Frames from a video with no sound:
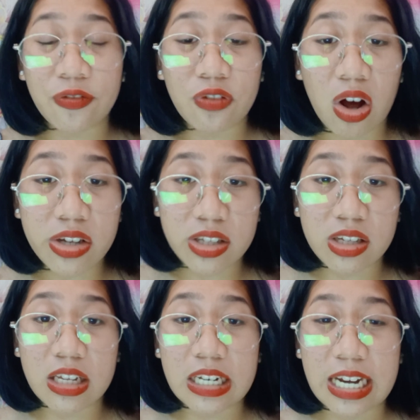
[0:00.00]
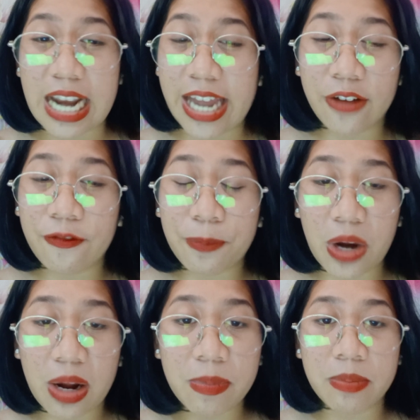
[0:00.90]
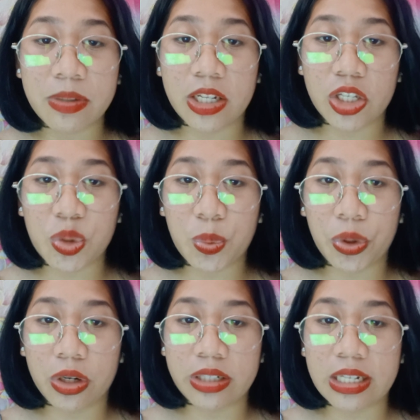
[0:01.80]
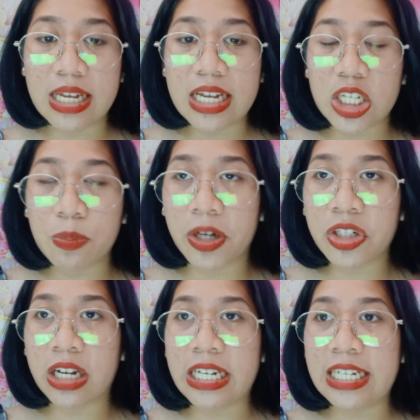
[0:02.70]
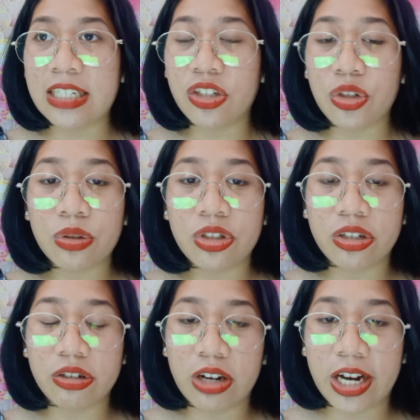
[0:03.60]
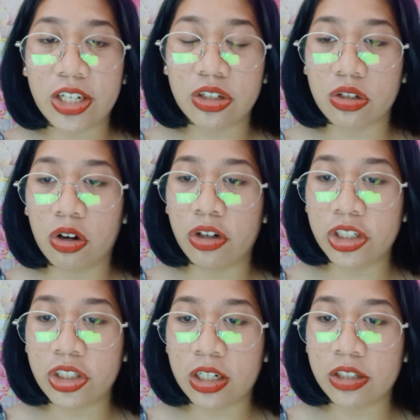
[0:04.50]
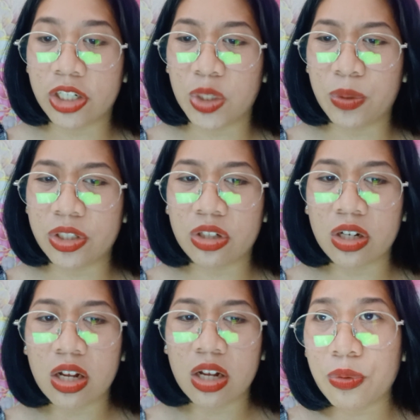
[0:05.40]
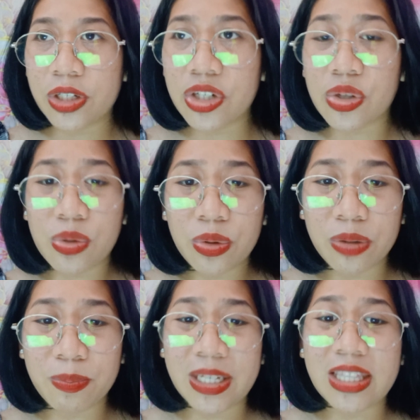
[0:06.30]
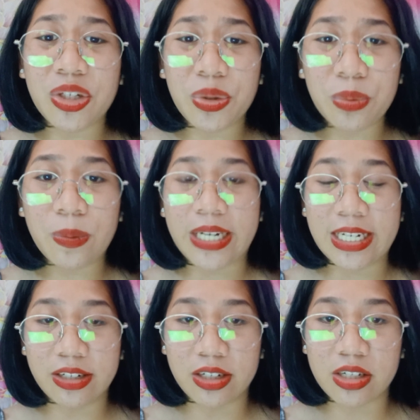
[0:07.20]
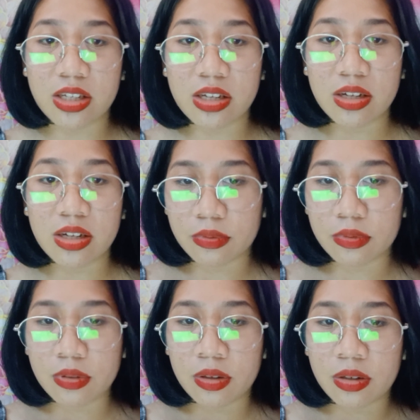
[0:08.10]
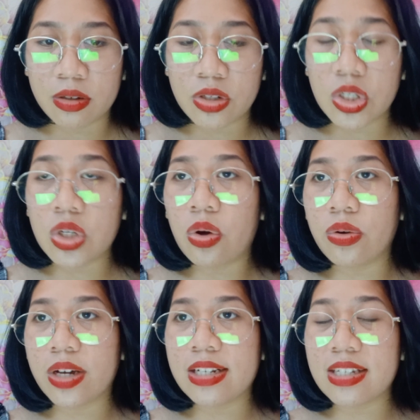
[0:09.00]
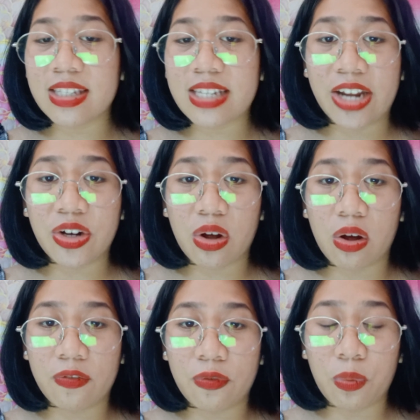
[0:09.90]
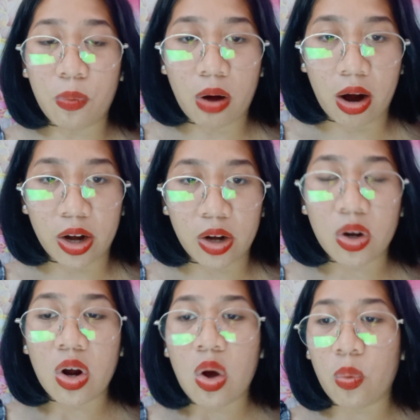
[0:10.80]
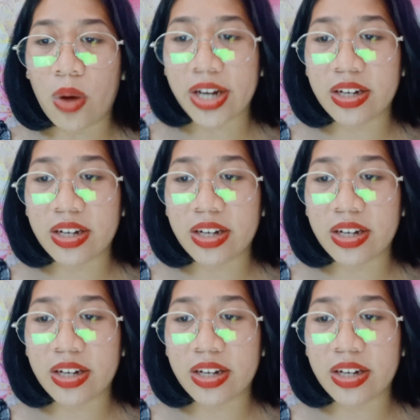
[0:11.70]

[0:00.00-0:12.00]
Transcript: cost lot of problems in this world, especially the new generation or the children, which soon be the new leaders. So instead of war, why